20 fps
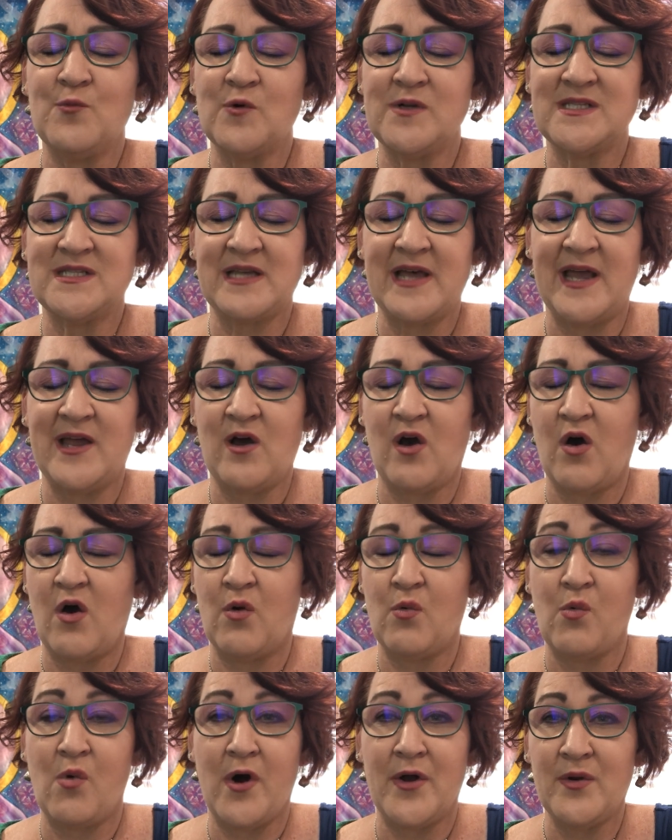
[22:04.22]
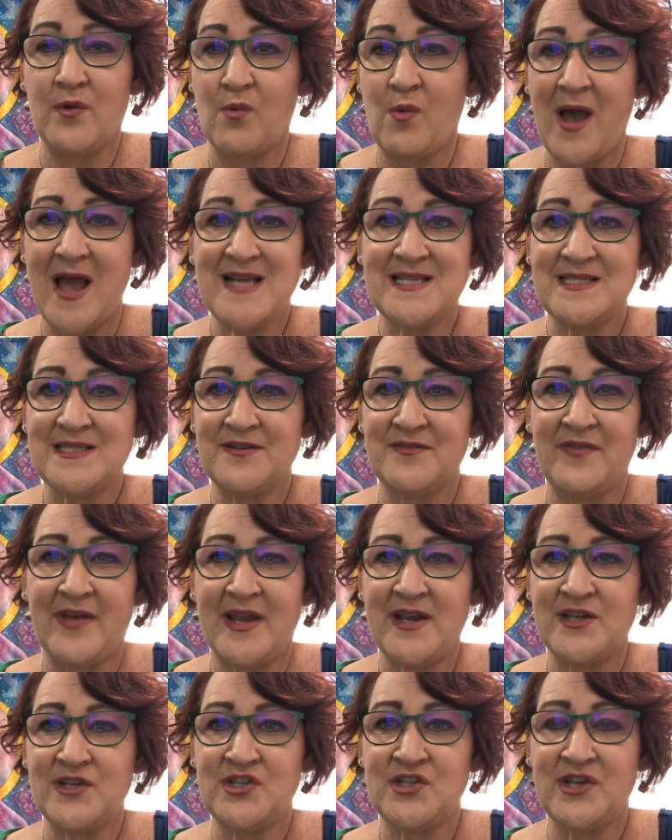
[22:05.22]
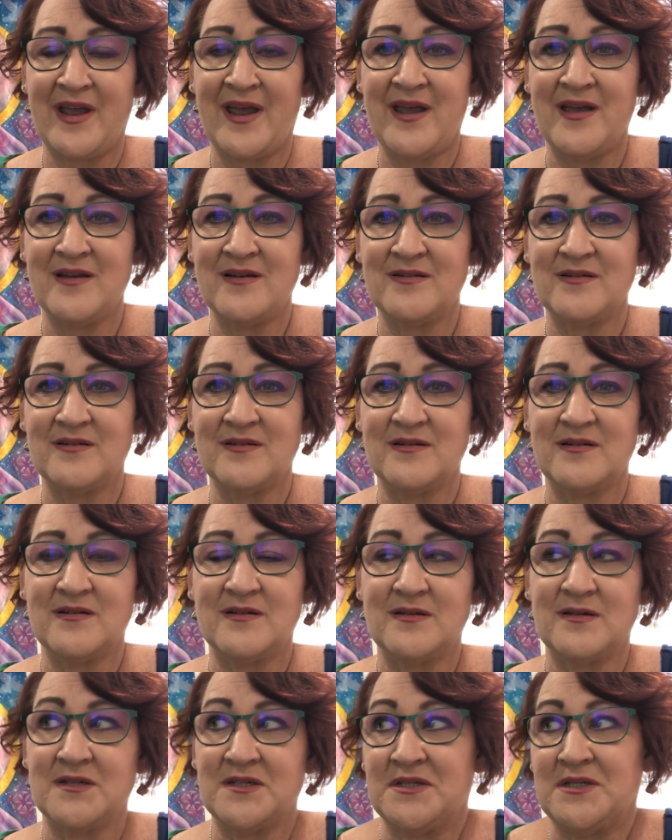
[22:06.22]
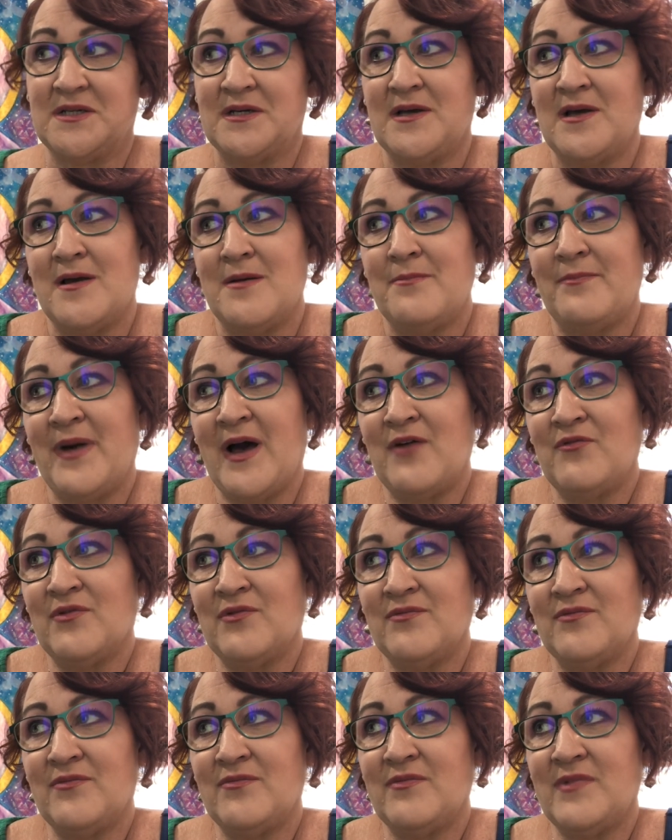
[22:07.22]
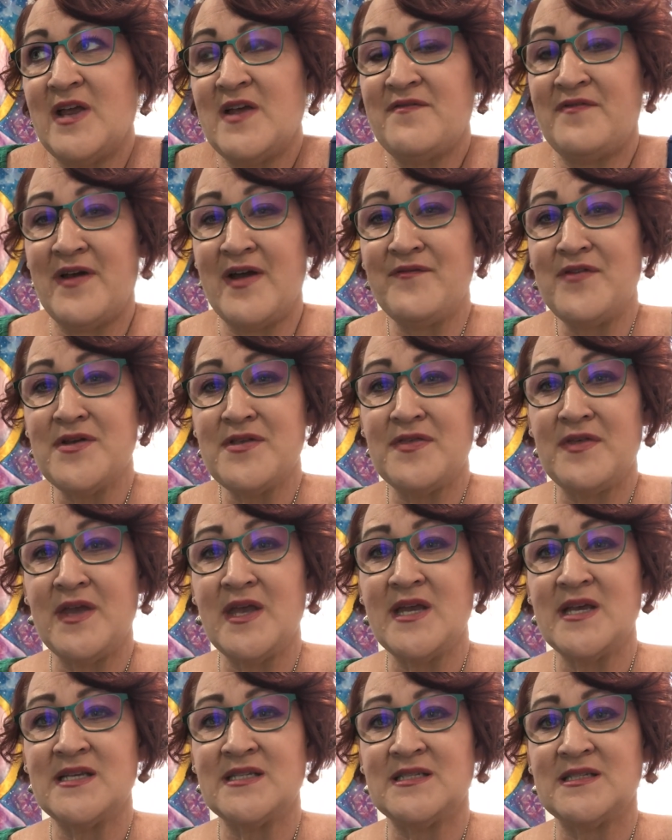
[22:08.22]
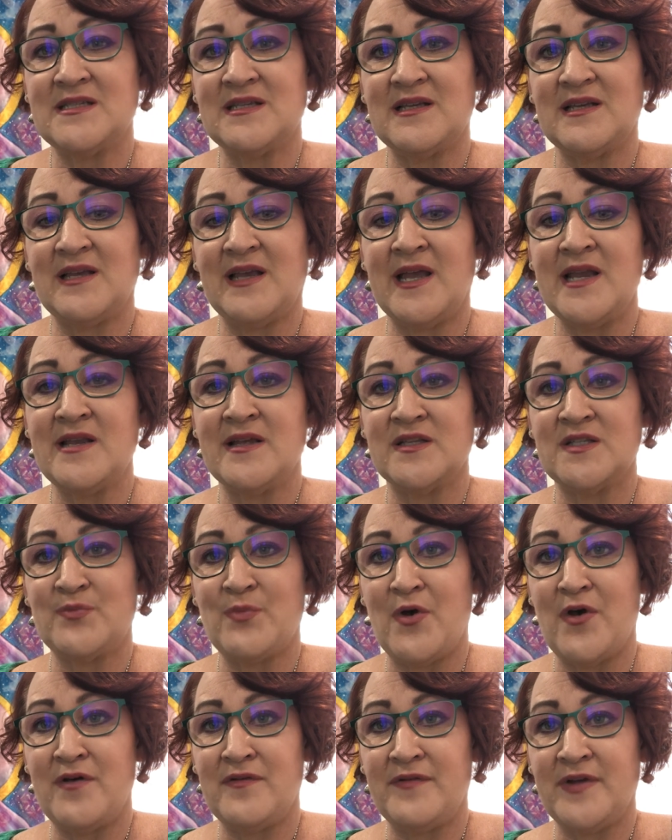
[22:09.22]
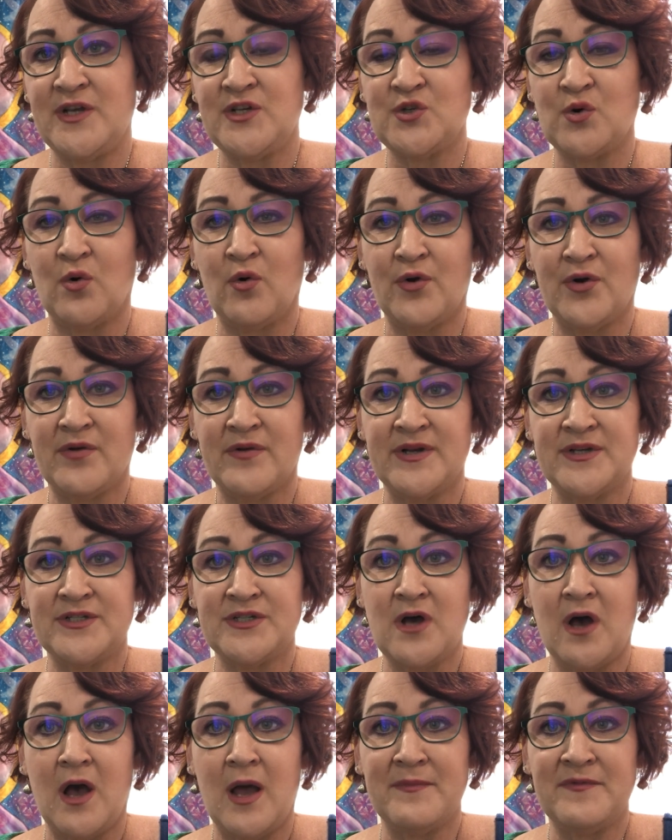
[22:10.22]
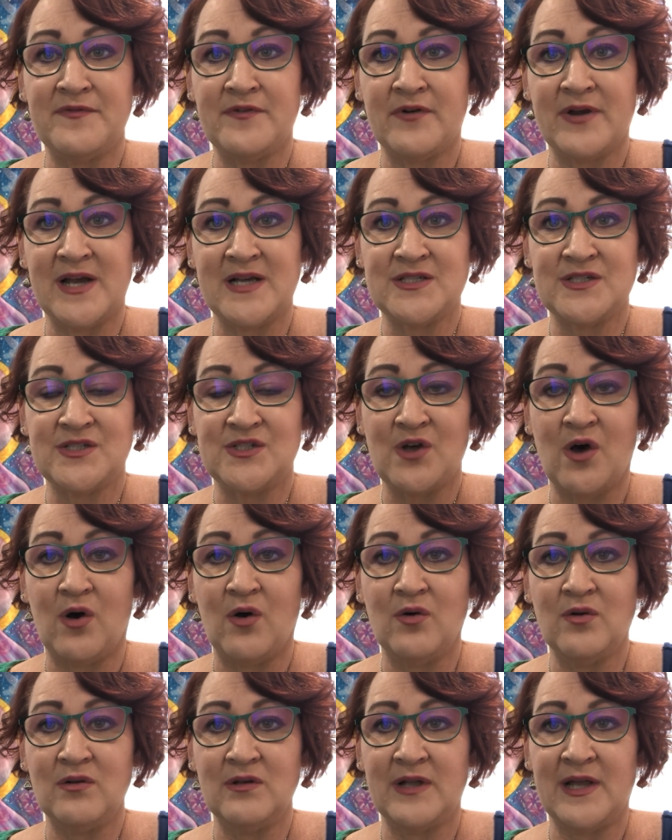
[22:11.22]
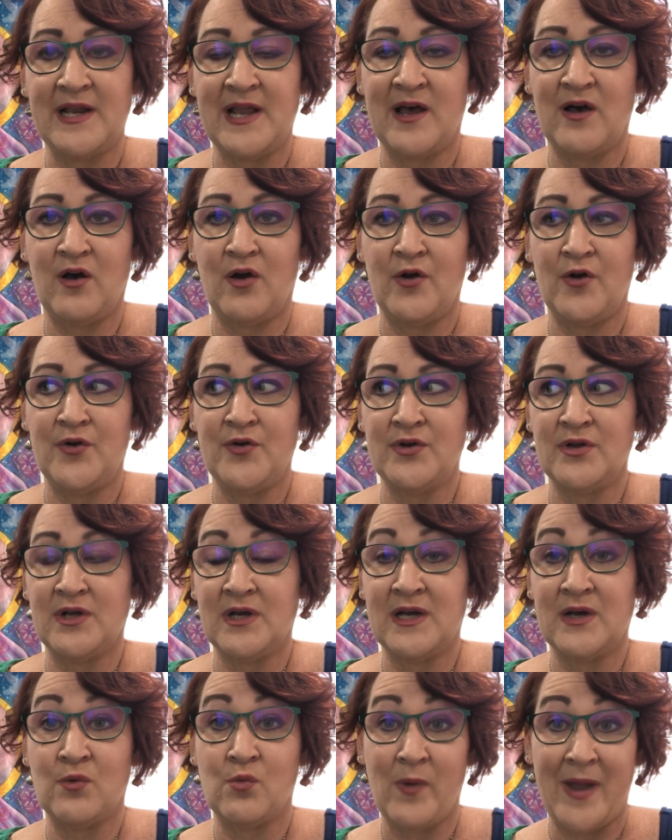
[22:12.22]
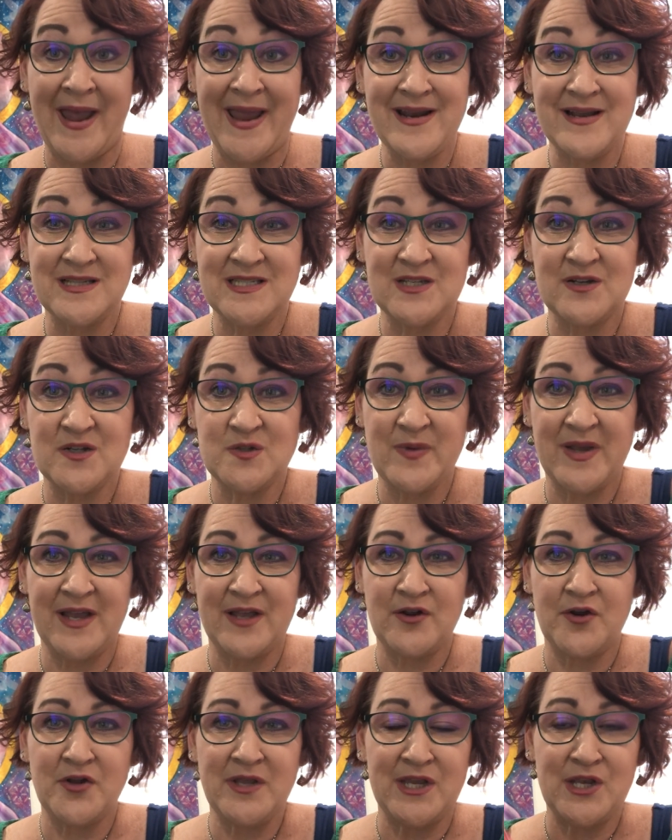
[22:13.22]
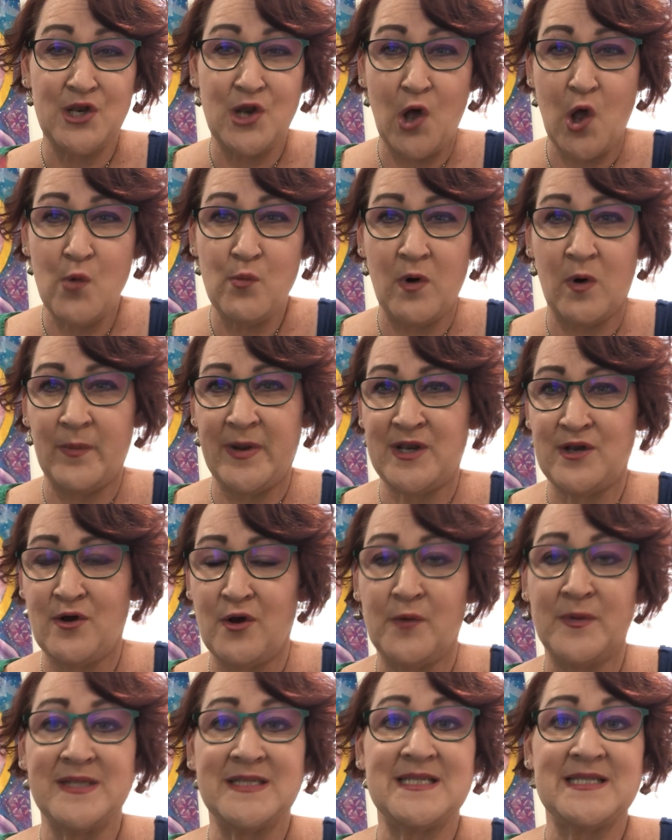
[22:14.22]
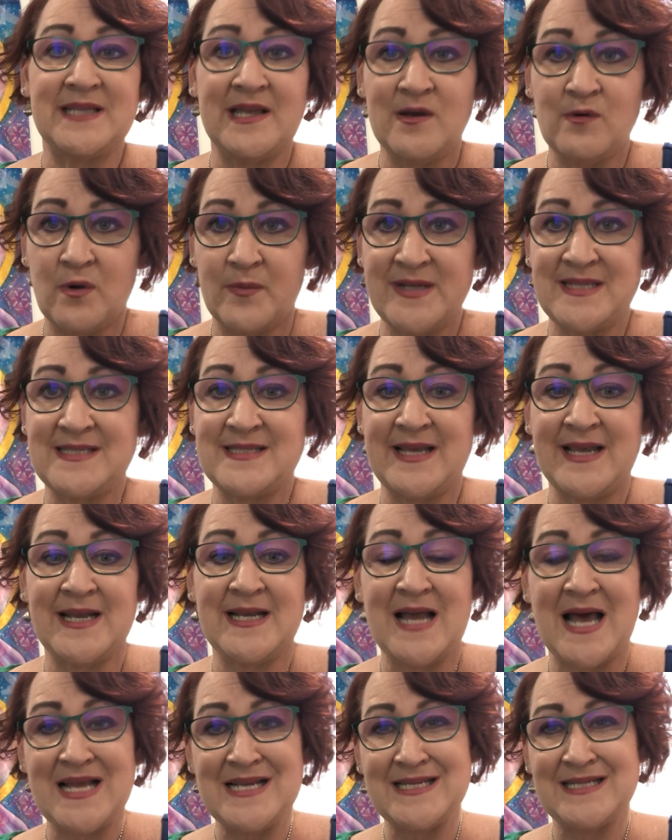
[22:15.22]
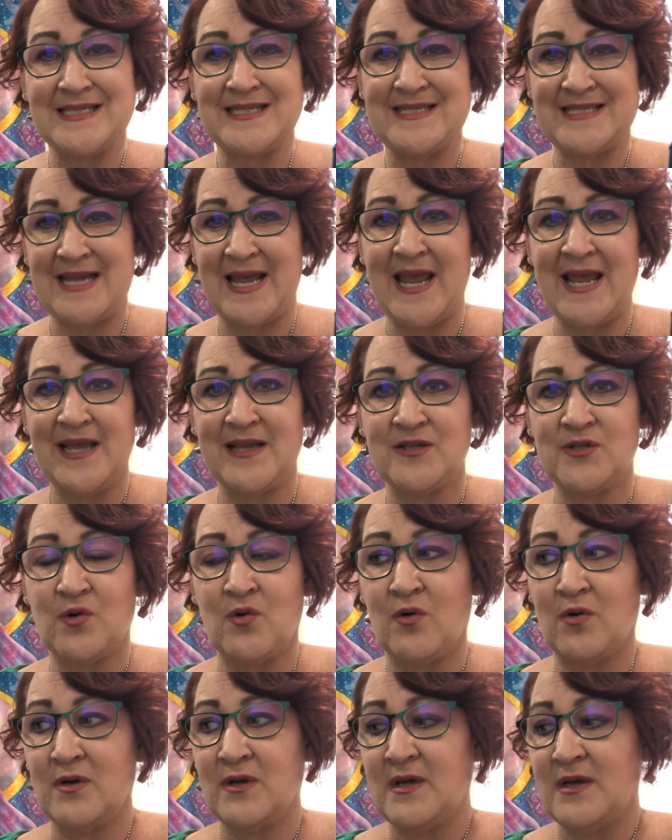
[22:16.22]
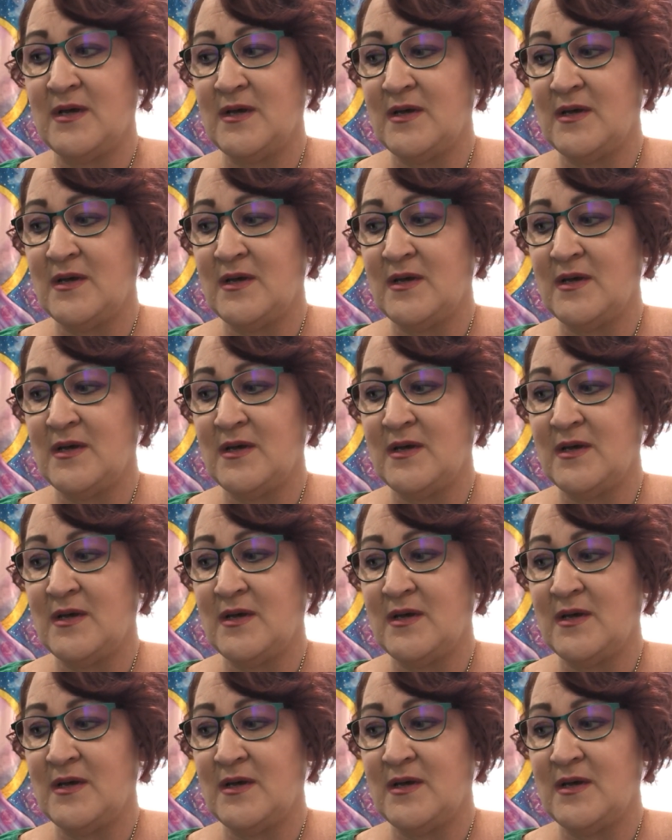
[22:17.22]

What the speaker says: would say, oh, what a waste of energy. But if everything is in its perfect order and time for our soul and our own awareness, because we can only know what we know and see what we see and understand or